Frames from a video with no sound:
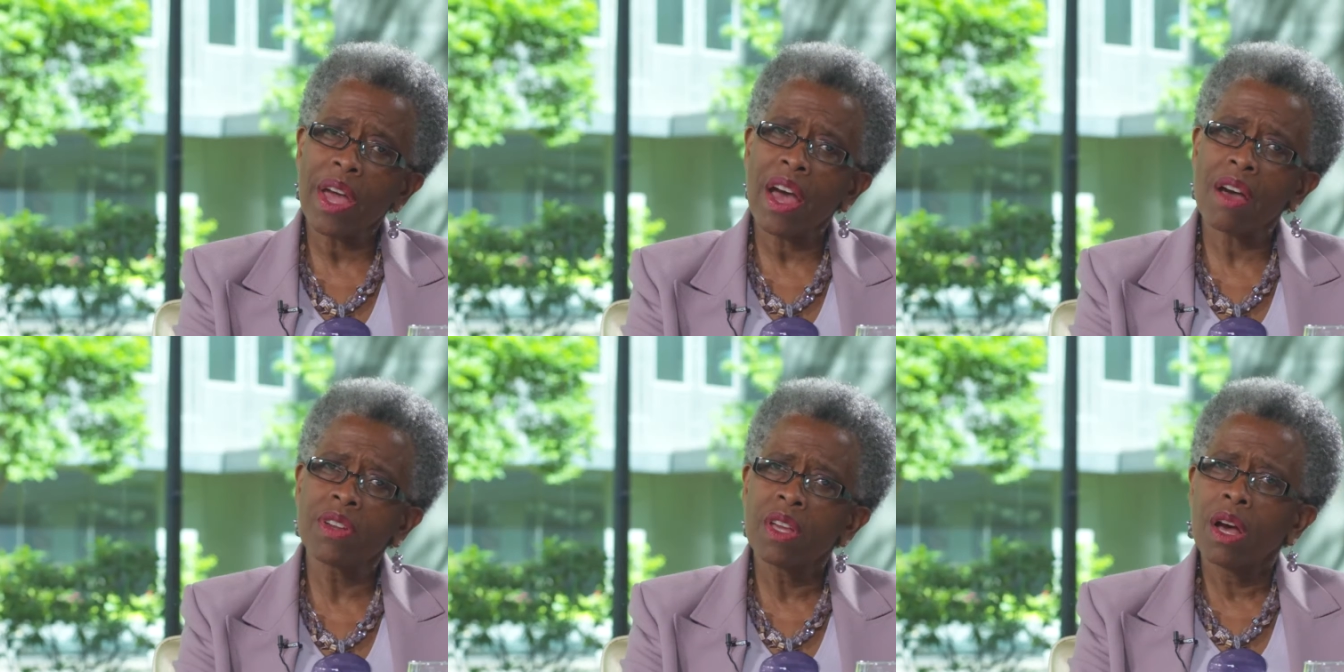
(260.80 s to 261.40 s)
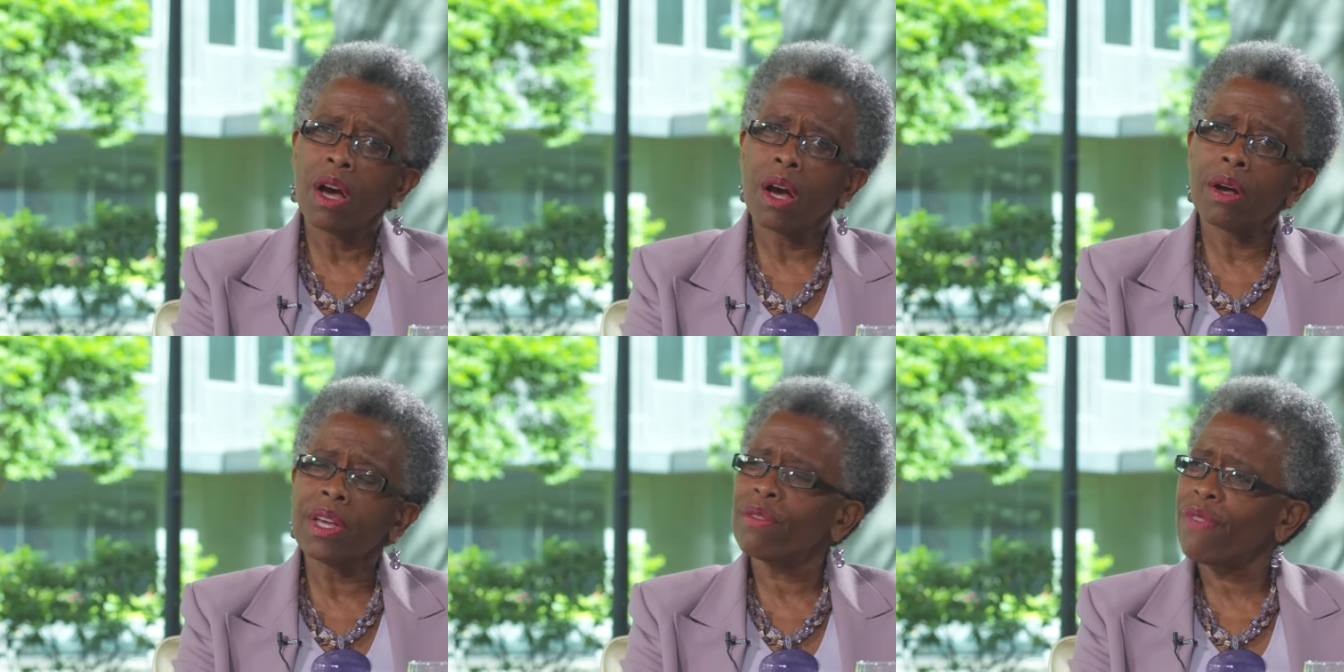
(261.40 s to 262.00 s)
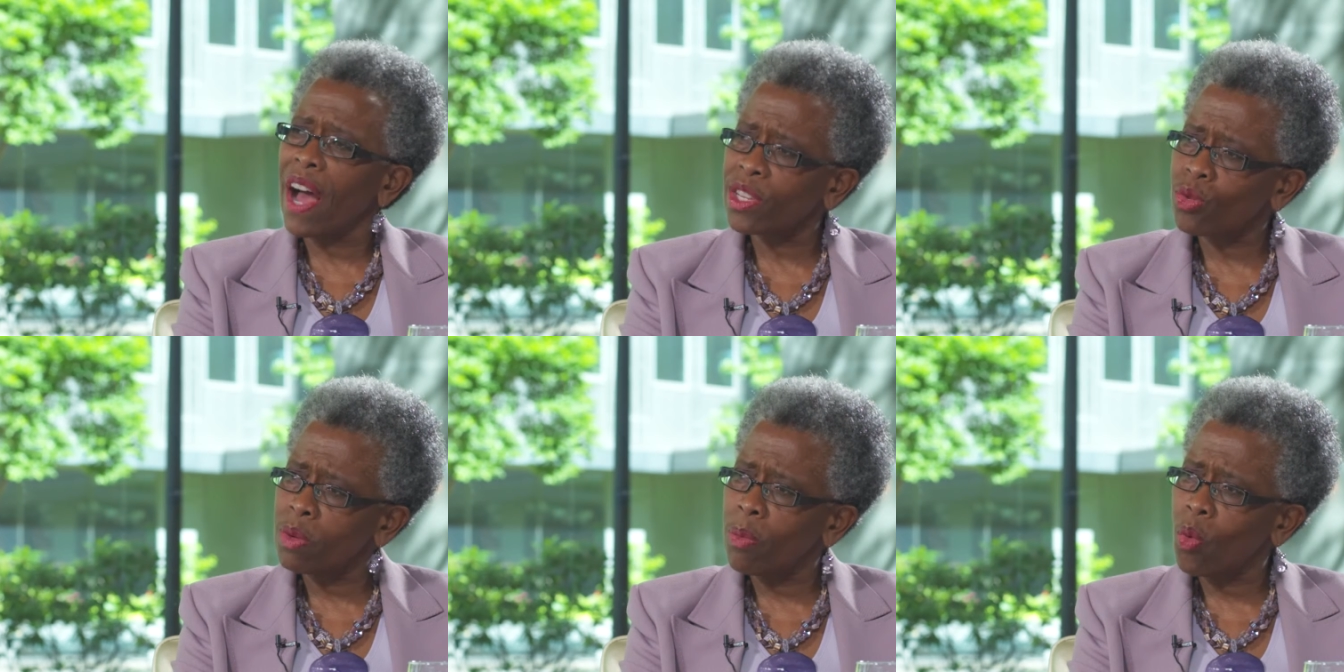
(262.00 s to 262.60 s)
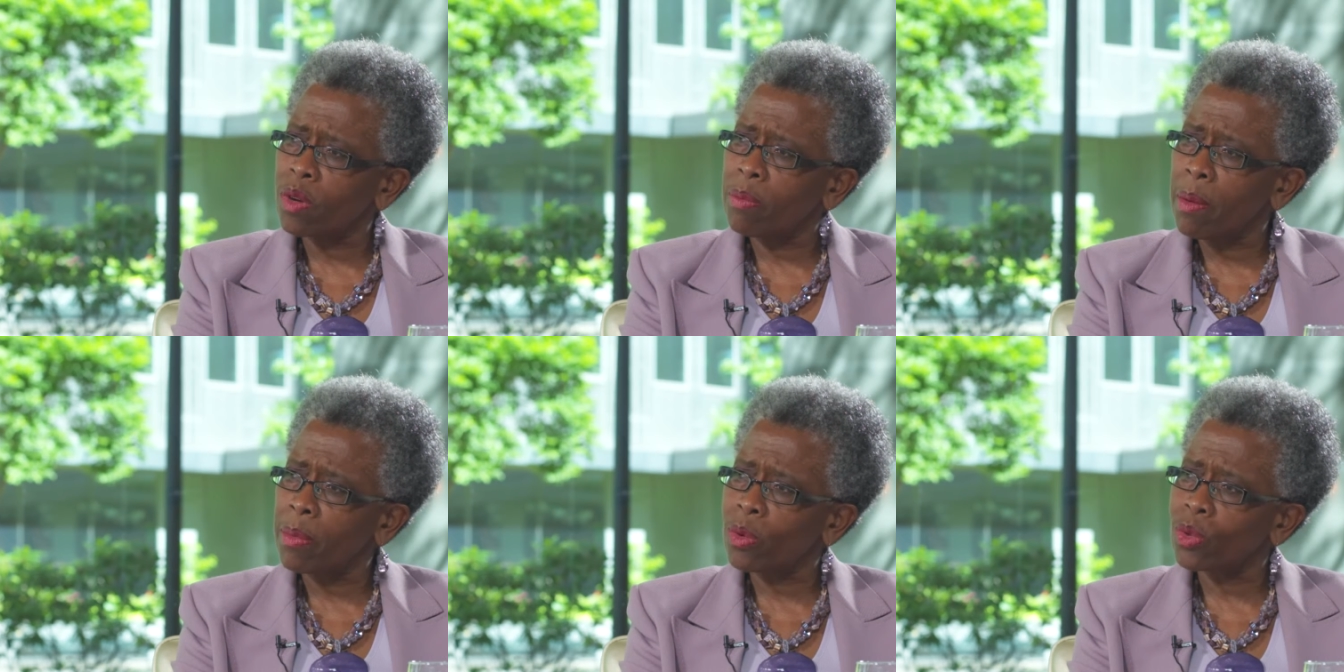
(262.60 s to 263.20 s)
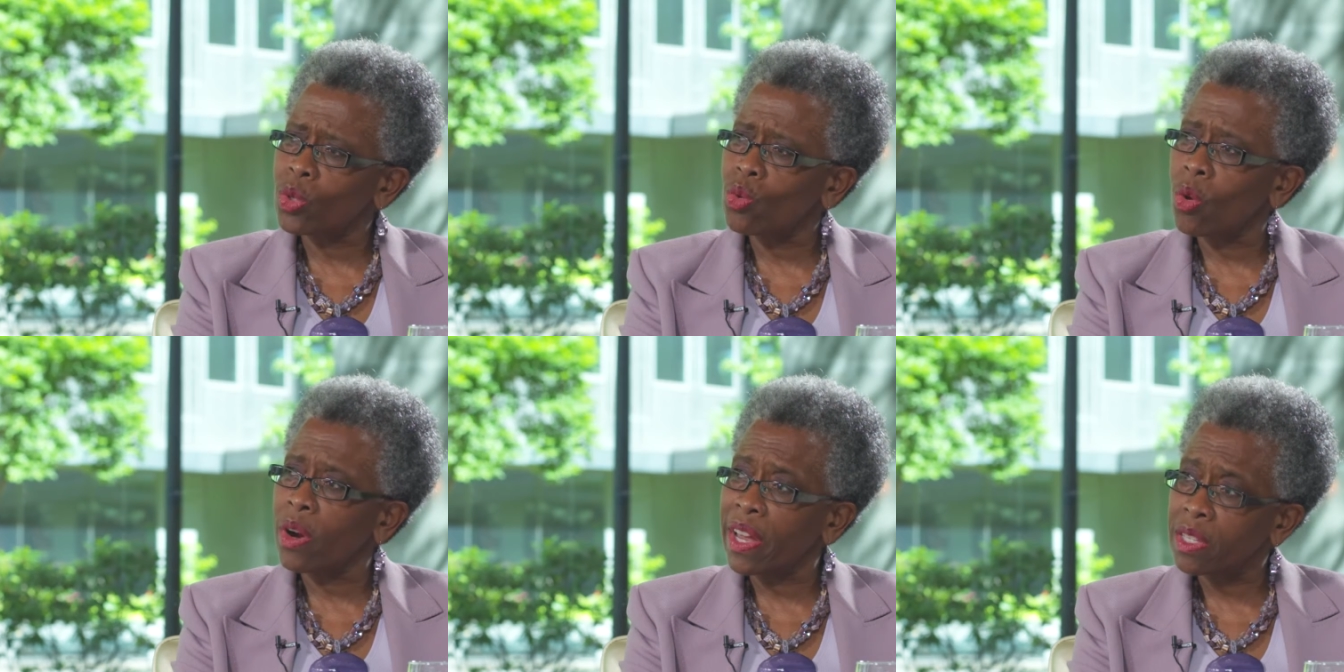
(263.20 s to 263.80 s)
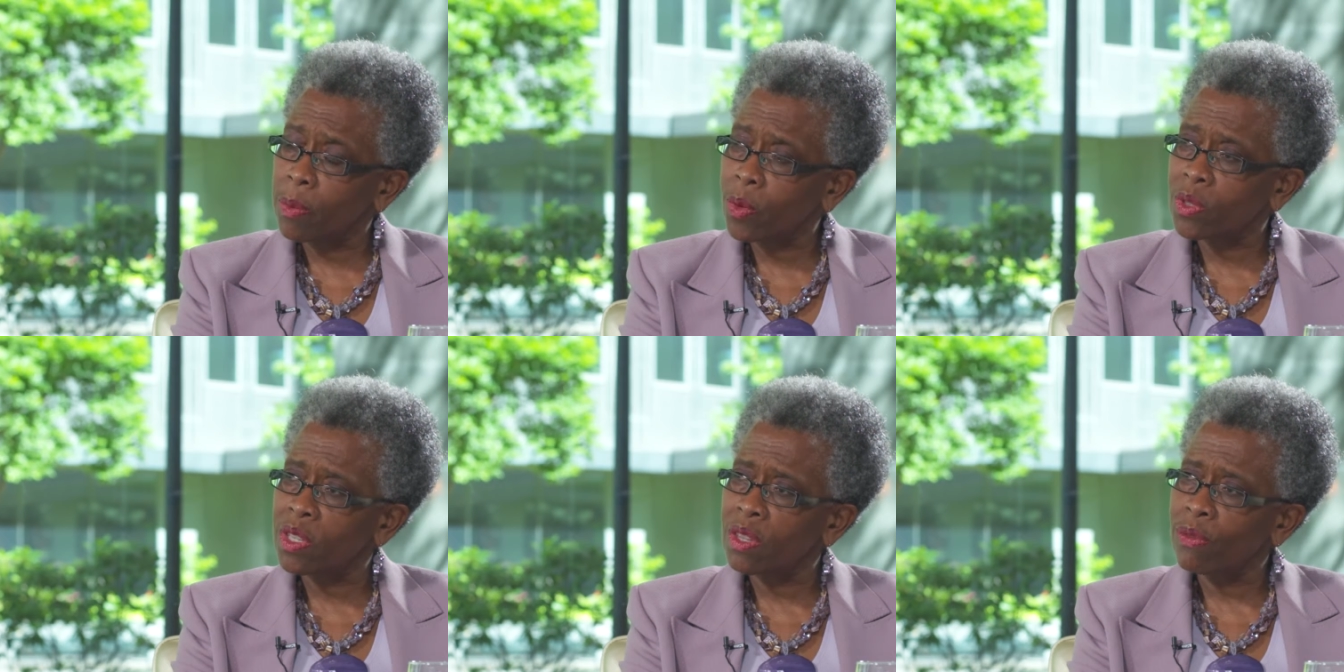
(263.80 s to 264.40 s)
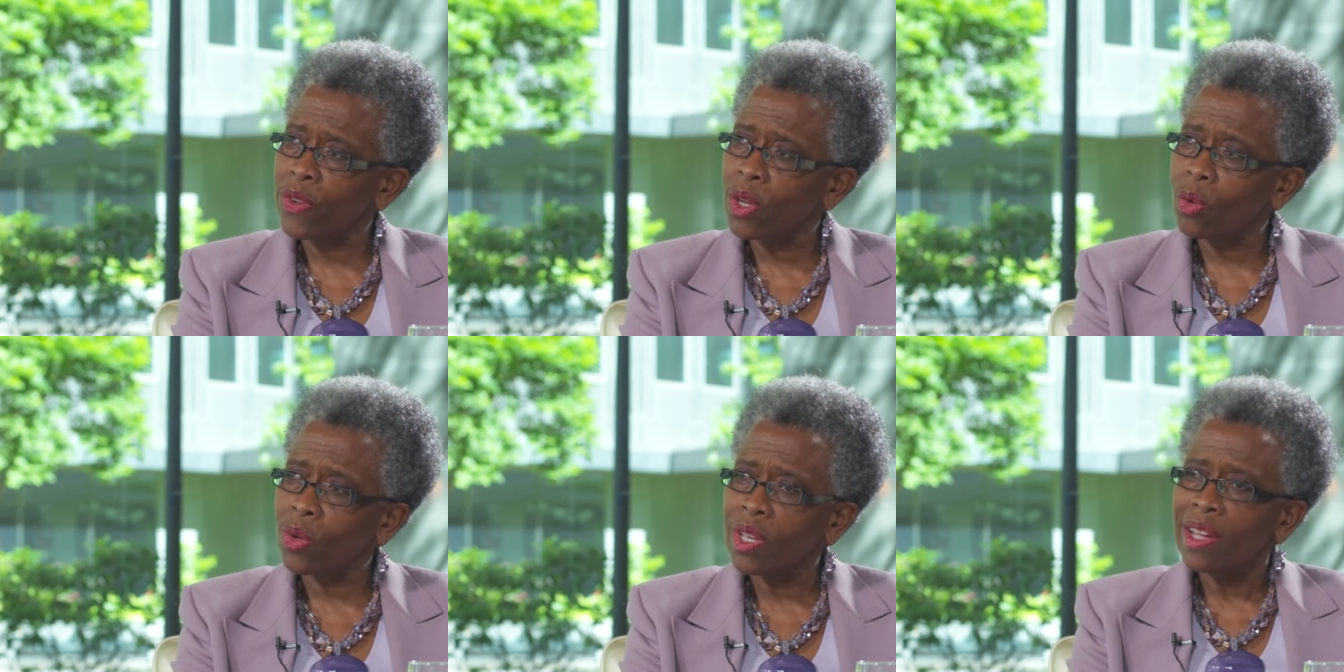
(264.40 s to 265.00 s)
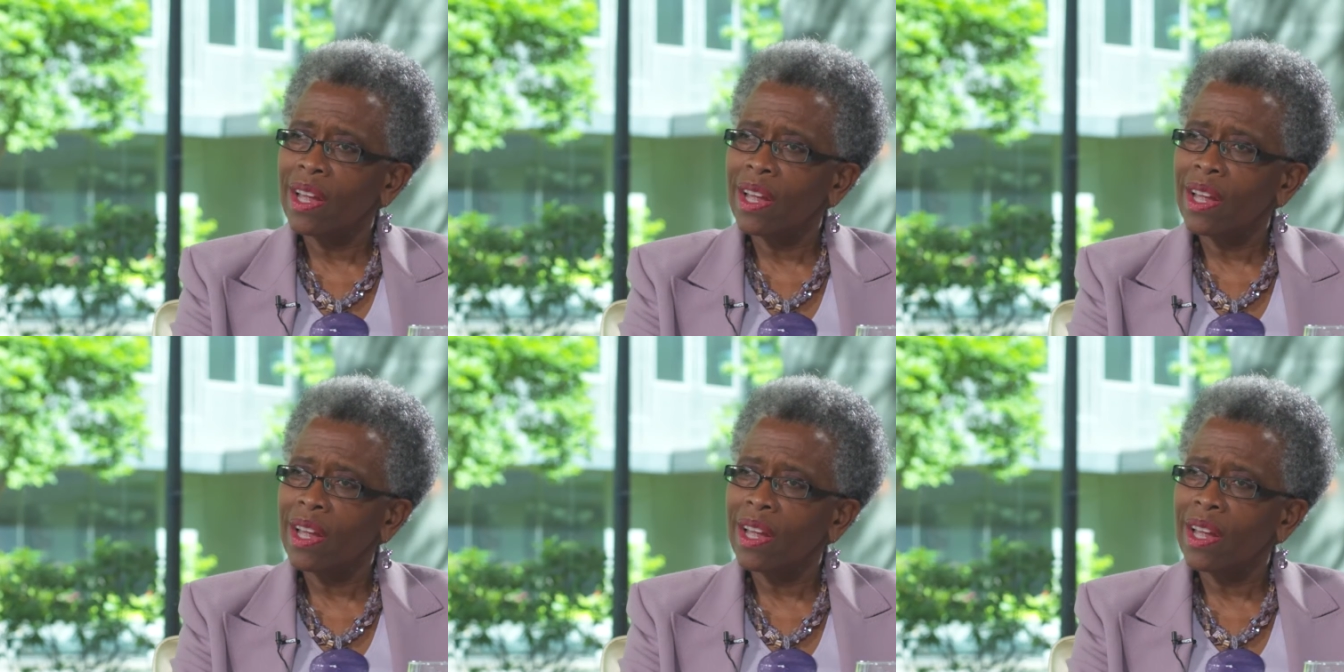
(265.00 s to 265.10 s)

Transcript: have advisory board members who are experts in the field.